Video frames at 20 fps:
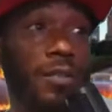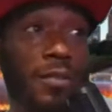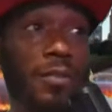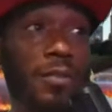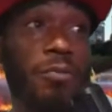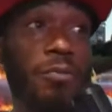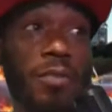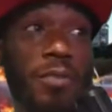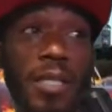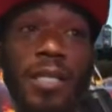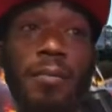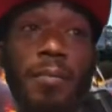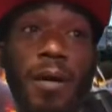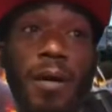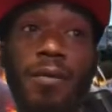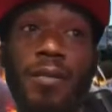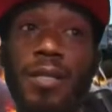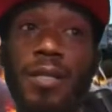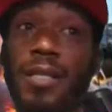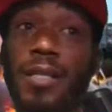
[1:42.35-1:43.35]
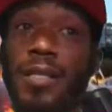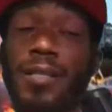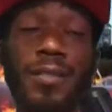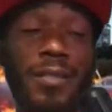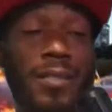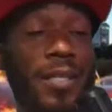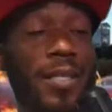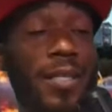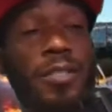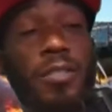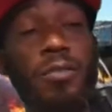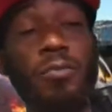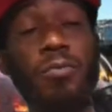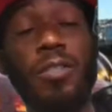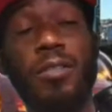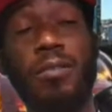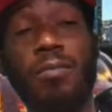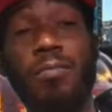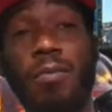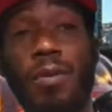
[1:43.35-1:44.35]
You thinking about what the nigga said? You
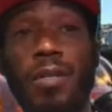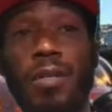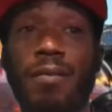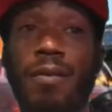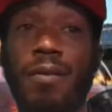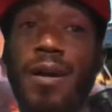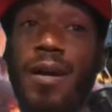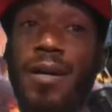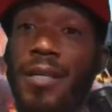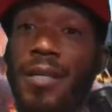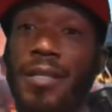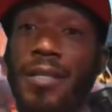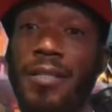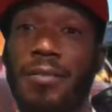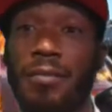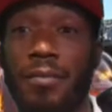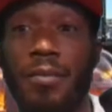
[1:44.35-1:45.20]
was running around there,